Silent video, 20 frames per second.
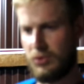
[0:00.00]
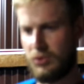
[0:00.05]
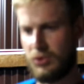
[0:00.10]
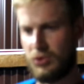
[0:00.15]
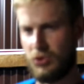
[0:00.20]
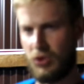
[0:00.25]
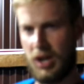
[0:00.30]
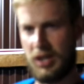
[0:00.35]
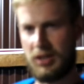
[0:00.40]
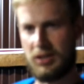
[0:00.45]

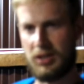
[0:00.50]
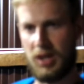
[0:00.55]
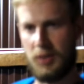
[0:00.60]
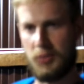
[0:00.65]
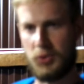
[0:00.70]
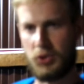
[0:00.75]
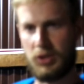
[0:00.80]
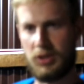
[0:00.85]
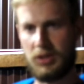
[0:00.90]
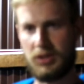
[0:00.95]
dried
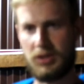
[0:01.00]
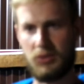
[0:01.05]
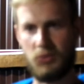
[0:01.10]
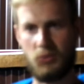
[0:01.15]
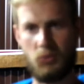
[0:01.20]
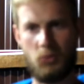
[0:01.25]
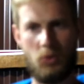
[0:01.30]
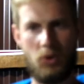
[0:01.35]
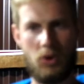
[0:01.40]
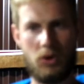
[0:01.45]
tamarins in
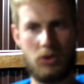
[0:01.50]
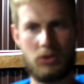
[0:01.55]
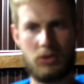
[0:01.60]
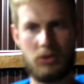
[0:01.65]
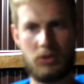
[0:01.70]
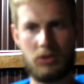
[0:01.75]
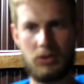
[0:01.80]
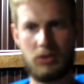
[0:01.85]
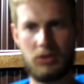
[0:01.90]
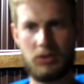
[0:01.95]

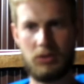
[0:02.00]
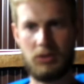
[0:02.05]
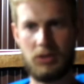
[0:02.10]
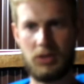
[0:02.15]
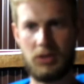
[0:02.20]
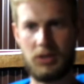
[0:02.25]
water.